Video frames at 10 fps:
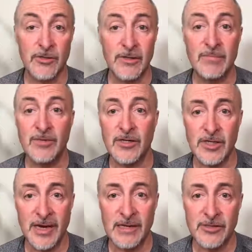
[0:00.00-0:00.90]
through them, look at
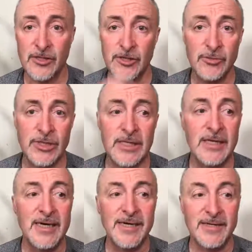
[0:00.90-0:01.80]
titles that are
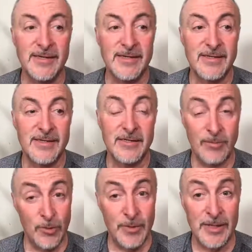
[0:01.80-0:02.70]
juicy, some
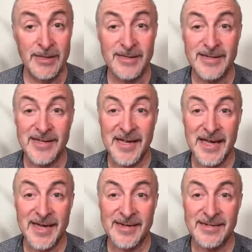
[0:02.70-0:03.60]
of them are,
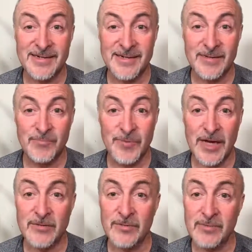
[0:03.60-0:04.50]
and uh, pick
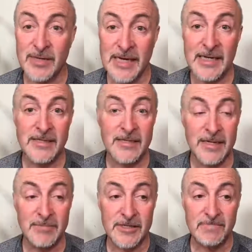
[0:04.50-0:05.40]
up some keys and
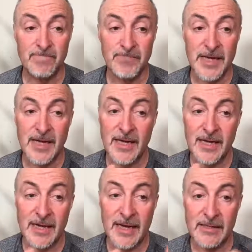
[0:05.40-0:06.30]
tips.
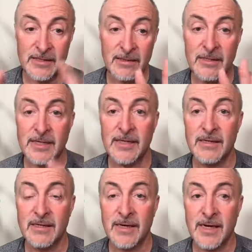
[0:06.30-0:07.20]
And thirdly,
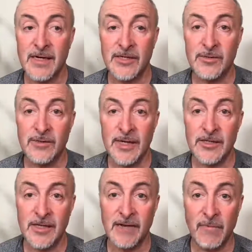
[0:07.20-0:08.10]
I do
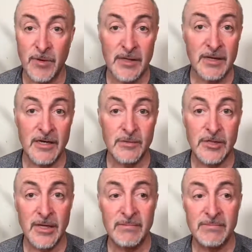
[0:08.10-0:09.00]
actually have a podcast which
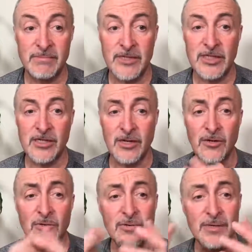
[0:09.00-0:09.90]
I'm
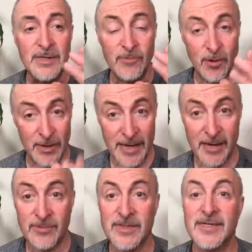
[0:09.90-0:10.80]
slowly rolling
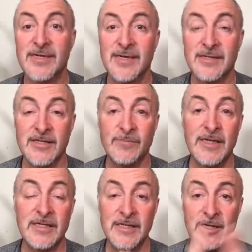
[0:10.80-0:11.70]
out that's
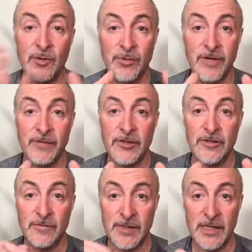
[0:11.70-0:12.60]
basically the audio
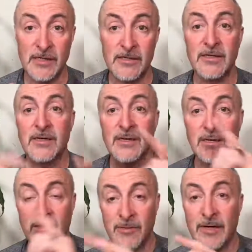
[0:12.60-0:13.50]
versions of these
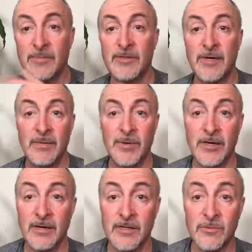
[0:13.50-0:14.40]
loaded up to my
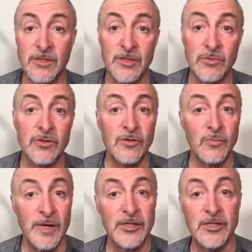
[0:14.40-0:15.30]
podcast, which is also
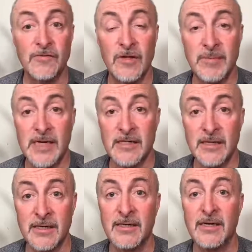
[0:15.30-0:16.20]
called Messages from the
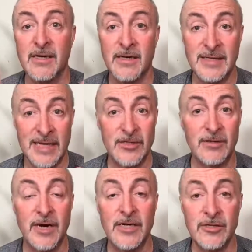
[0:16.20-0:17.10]
Masculine. That's
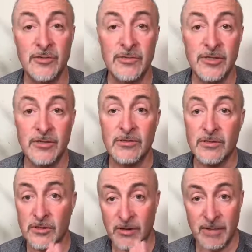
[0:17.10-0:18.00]
on iTunes. You can
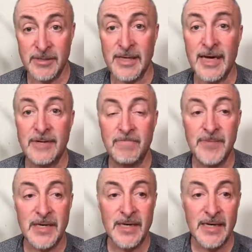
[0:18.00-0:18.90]
subscribe to that.
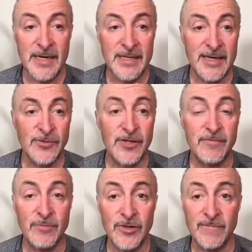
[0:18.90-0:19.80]
And that's really
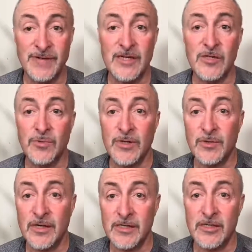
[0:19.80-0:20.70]
for more convenience when you
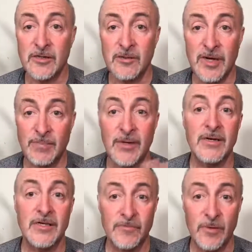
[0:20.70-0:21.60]
want to listen to a
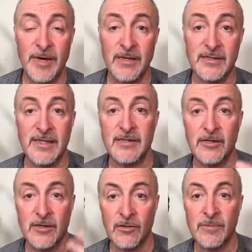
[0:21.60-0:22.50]
podcast format because then you
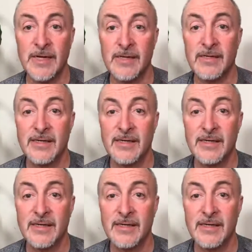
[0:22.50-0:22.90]
can load them in.